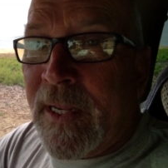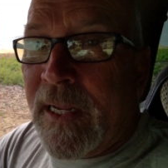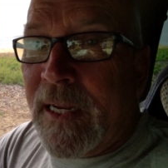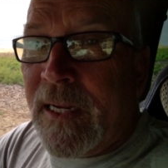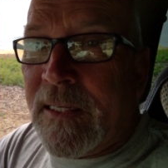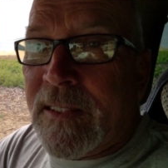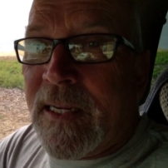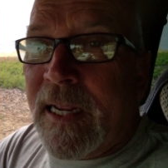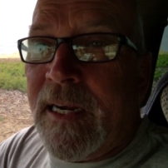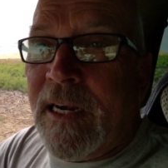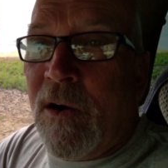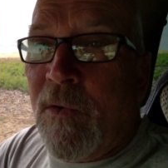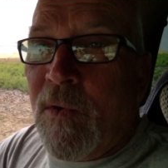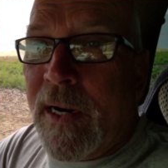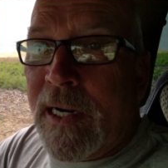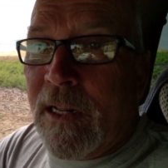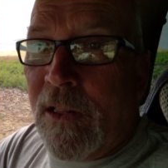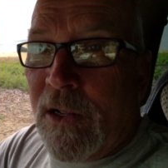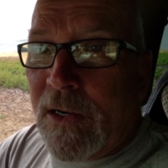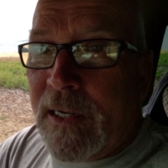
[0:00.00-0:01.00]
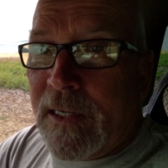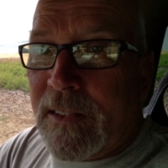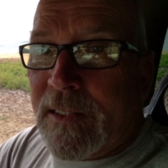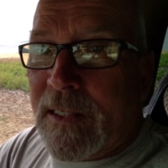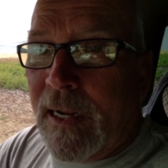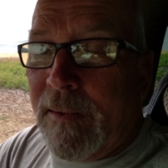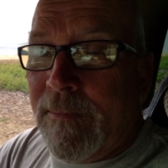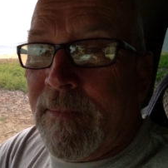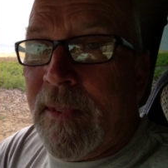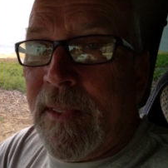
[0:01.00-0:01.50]
is they know when to look at
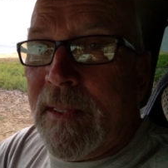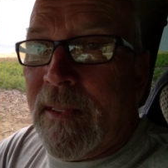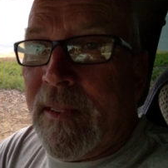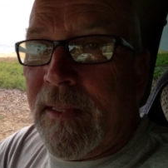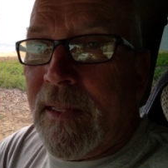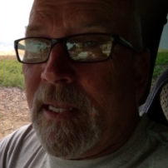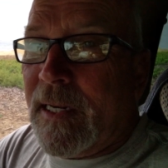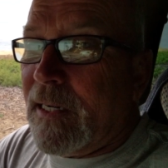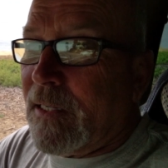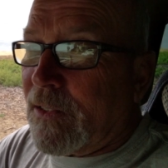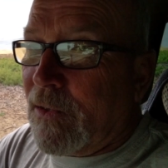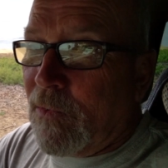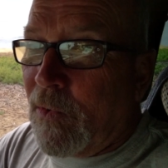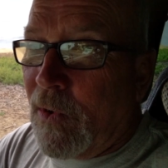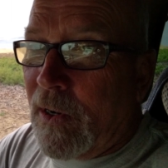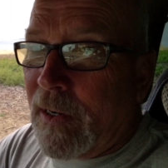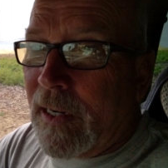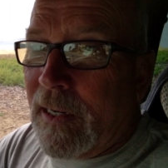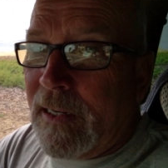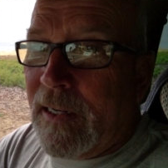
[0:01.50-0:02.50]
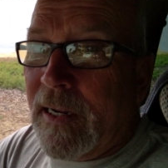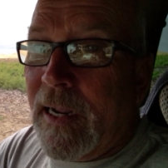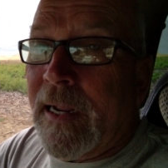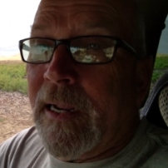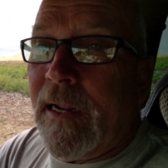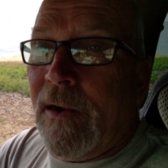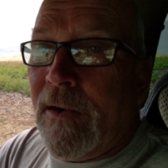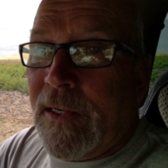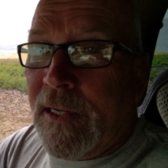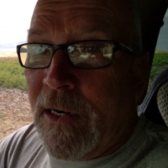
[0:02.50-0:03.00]
something that isn't working
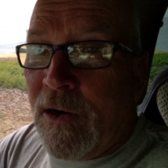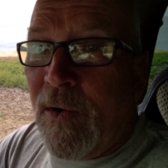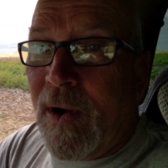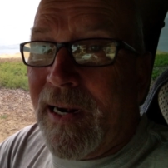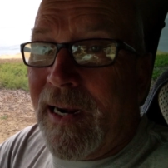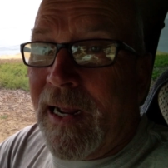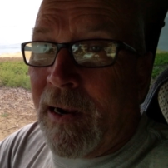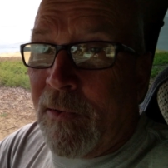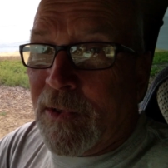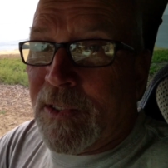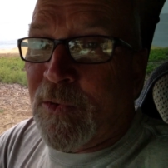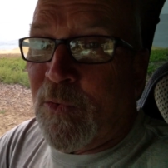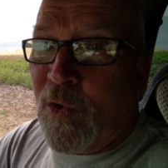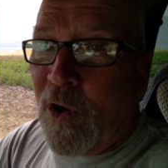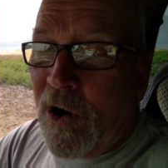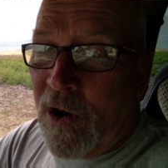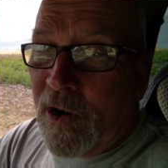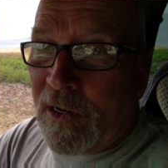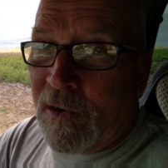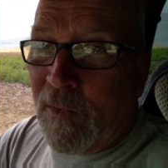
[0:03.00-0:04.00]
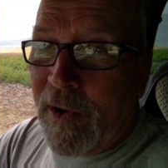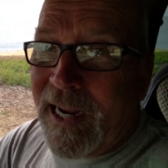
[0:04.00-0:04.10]
and go, you know what, I was wrong.